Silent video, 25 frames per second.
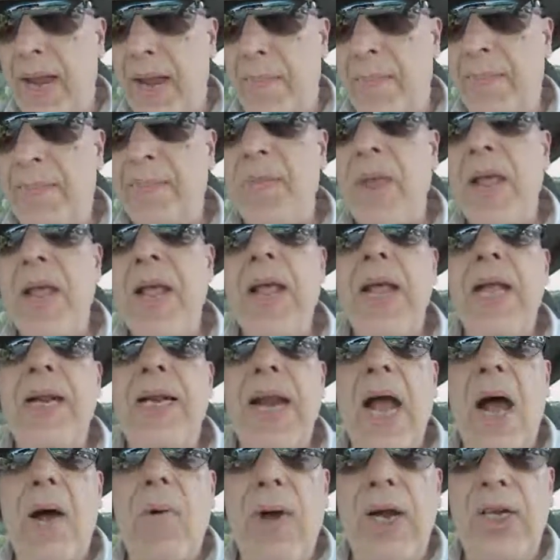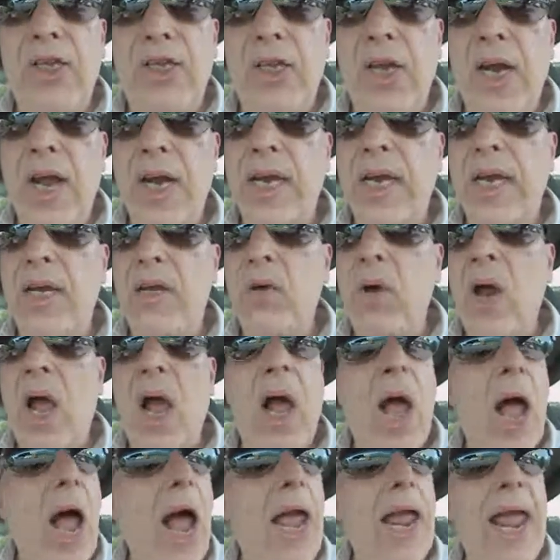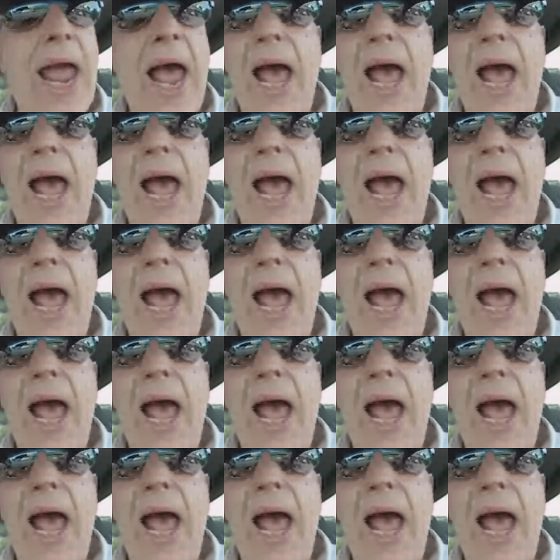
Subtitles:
there. Now I check in. I